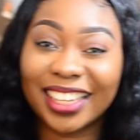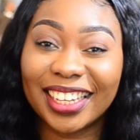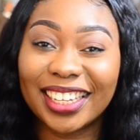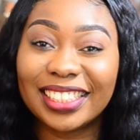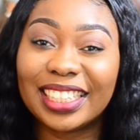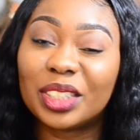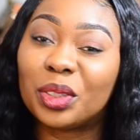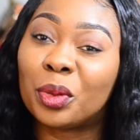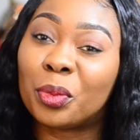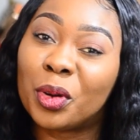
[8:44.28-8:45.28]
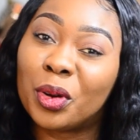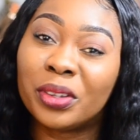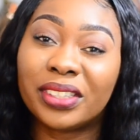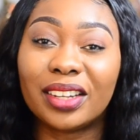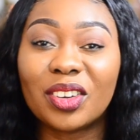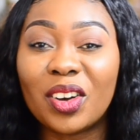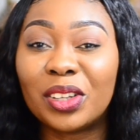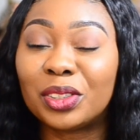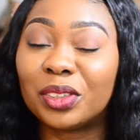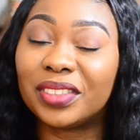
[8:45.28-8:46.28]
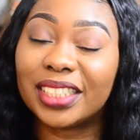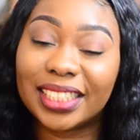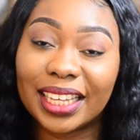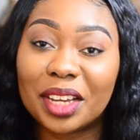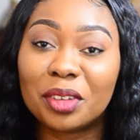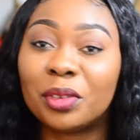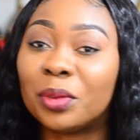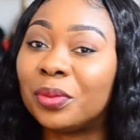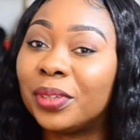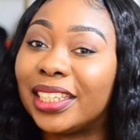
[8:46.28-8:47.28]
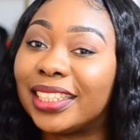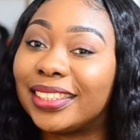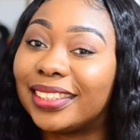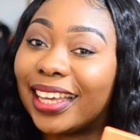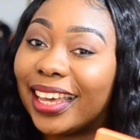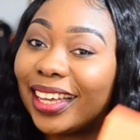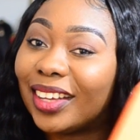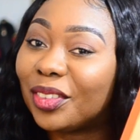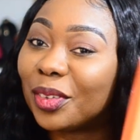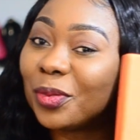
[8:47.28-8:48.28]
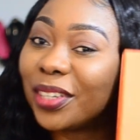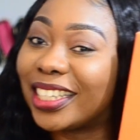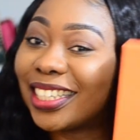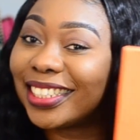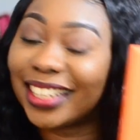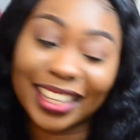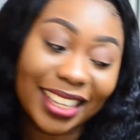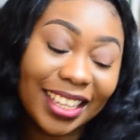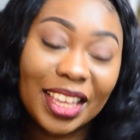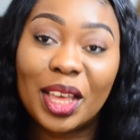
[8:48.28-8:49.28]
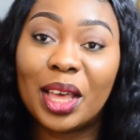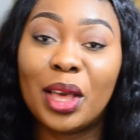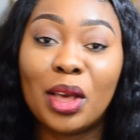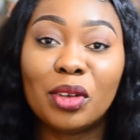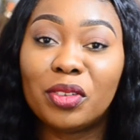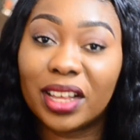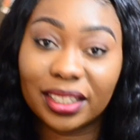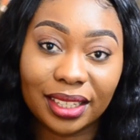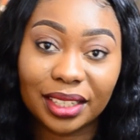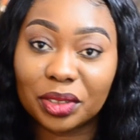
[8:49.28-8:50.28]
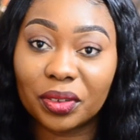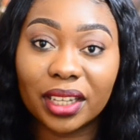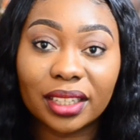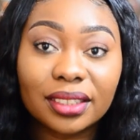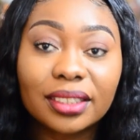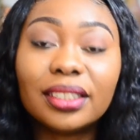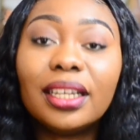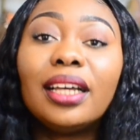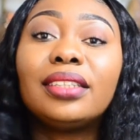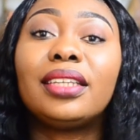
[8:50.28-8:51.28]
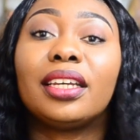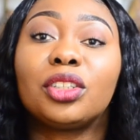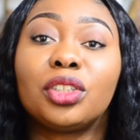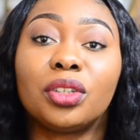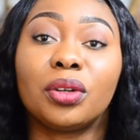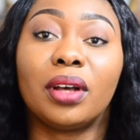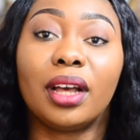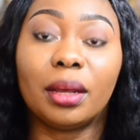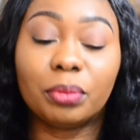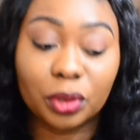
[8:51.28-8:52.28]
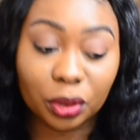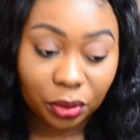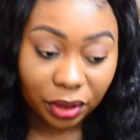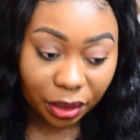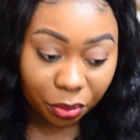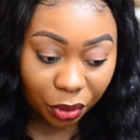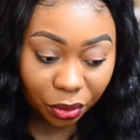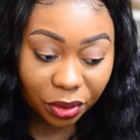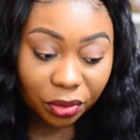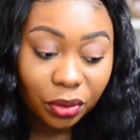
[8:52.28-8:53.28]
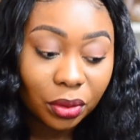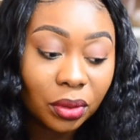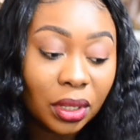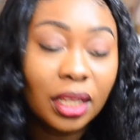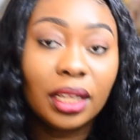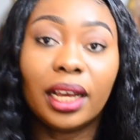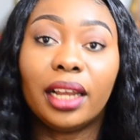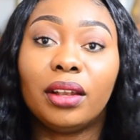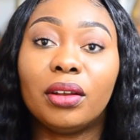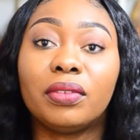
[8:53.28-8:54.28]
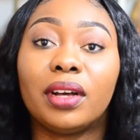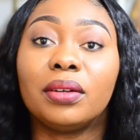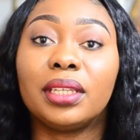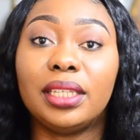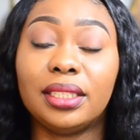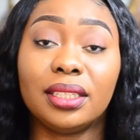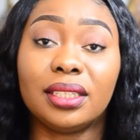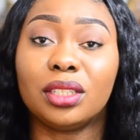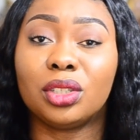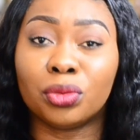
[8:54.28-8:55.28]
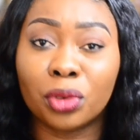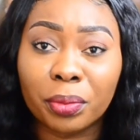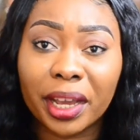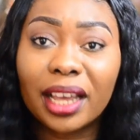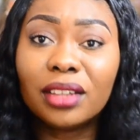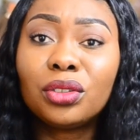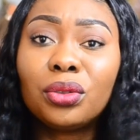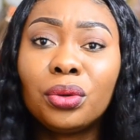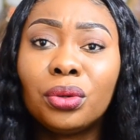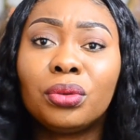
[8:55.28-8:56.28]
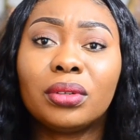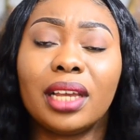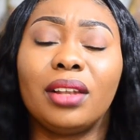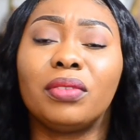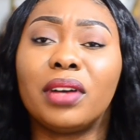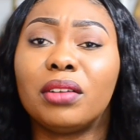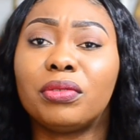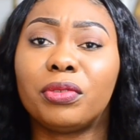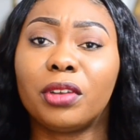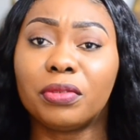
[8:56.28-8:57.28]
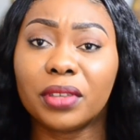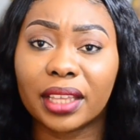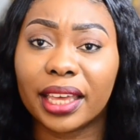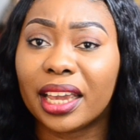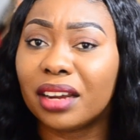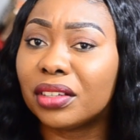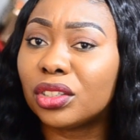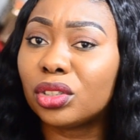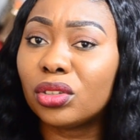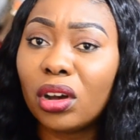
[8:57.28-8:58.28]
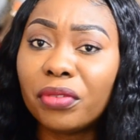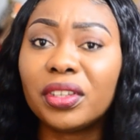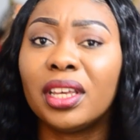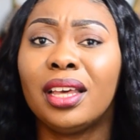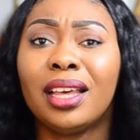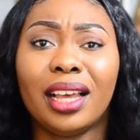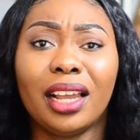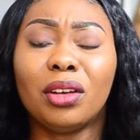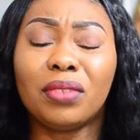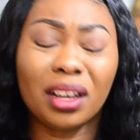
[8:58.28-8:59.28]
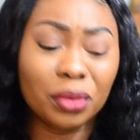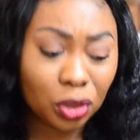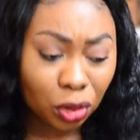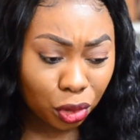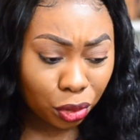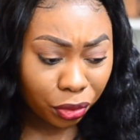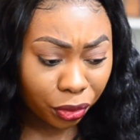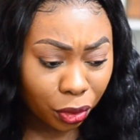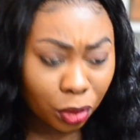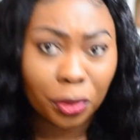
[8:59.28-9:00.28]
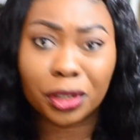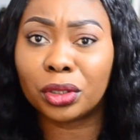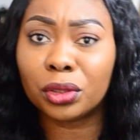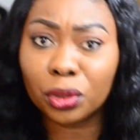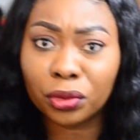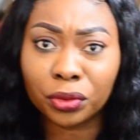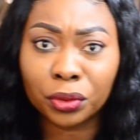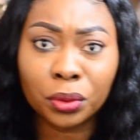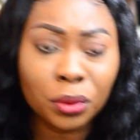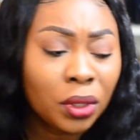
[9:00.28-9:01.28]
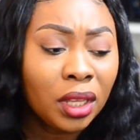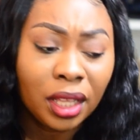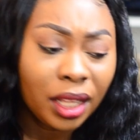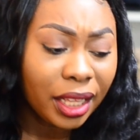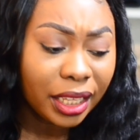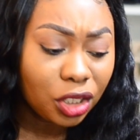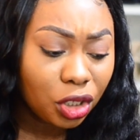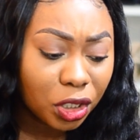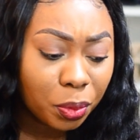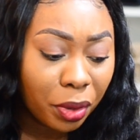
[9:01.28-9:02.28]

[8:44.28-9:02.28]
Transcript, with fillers: guys let's do the pros and cons of this hair from Wiggins hair from Wiggins hair first things first the texture absolutely beautiful I love how easy it is to run my hands through I love how fluffy the hair is soft I love how it's not too full but it's also full it's just